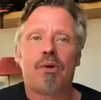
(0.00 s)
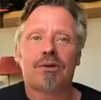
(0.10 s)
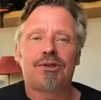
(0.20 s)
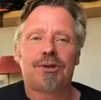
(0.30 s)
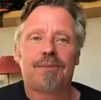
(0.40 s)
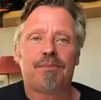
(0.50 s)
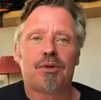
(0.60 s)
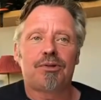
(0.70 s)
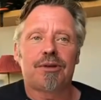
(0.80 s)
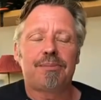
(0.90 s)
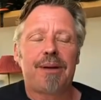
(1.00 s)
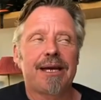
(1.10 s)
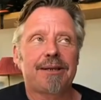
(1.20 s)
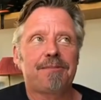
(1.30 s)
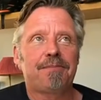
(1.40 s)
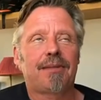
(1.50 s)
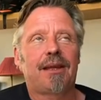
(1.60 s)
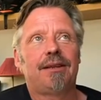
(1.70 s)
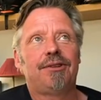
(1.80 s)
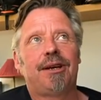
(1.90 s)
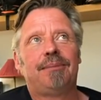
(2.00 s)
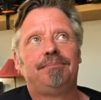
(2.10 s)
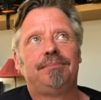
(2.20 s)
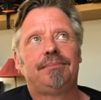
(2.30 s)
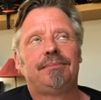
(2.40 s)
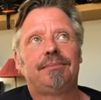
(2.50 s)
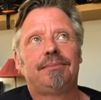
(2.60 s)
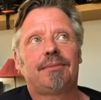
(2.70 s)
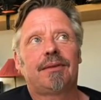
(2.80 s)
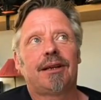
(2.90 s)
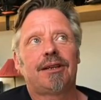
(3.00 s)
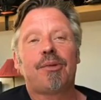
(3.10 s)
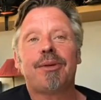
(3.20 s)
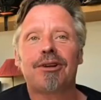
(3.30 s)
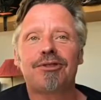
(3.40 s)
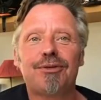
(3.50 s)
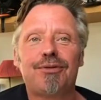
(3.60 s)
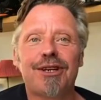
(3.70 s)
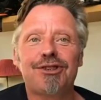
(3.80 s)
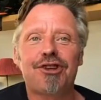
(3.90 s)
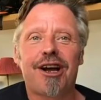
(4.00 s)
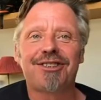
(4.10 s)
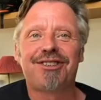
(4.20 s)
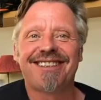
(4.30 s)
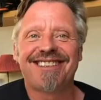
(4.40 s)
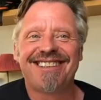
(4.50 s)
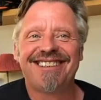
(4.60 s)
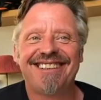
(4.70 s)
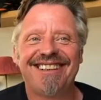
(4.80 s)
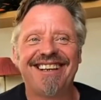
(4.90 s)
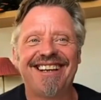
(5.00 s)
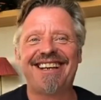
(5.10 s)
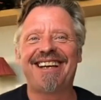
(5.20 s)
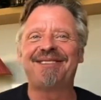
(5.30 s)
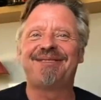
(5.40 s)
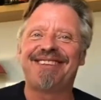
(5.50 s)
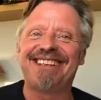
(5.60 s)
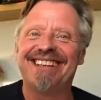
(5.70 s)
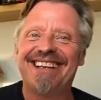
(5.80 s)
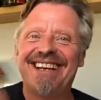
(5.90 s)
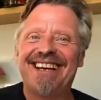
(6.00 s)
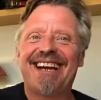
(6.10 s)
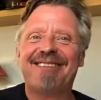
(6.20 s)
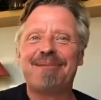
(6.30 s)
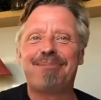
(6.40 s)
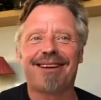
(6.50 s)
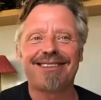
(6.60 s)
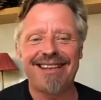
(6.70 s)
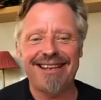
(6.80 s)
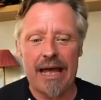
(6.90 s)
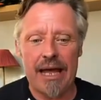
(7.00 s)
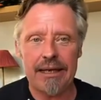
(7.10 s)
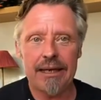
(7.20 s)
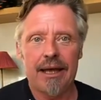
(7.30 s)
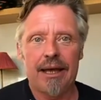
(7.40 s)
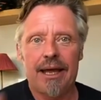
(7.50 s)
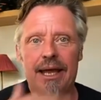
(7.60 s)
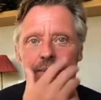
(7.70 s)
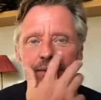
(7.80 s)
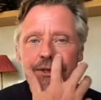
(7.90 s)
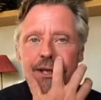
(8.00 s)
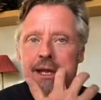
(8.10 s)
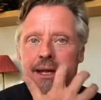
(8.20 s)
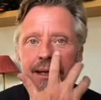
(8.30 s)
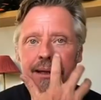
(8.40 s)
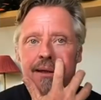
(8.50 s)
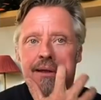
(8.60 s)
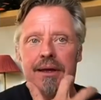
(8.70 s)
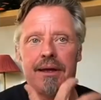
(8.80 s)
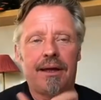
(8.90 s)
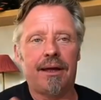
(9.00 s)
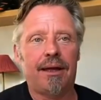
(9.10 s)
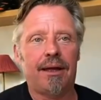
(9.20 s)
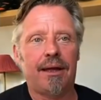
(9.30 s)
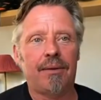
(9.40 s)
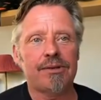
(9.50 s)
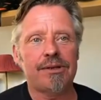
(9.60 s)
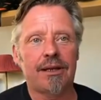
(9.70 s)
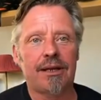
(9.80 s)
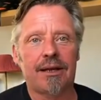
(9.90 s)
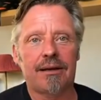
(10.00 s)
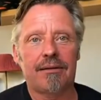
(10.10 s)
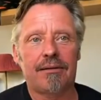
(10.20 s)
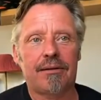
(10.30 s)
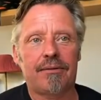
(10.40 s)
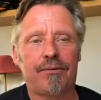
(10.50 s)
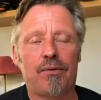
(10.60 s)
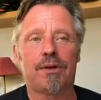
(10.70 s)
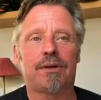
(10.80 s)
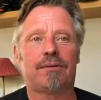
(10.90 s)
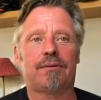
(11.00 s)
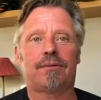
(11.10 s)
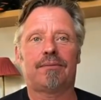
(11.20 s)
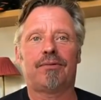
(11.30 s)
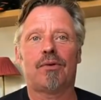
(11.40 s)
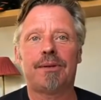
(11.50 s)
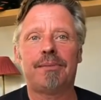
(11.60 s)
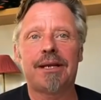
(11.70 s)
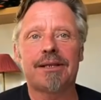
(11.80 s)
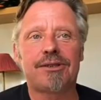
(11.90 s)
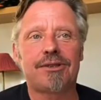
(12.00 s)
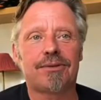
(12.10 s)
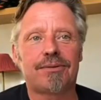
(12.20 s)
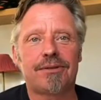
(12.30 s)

to expect. And so we got to the first chargers, and we plugged in, and it was saying like 40 minutes till